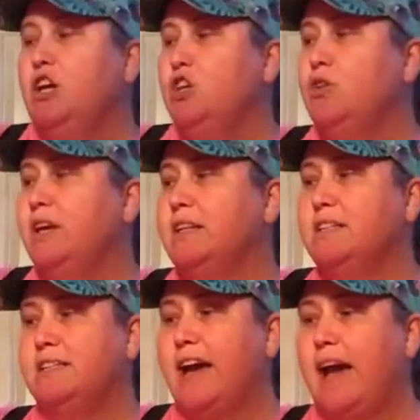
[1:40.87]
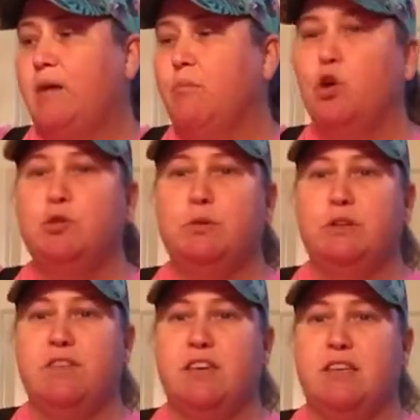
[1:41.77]
You can stack multiple
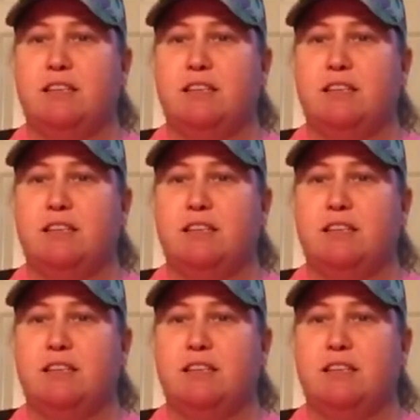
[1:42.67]
of these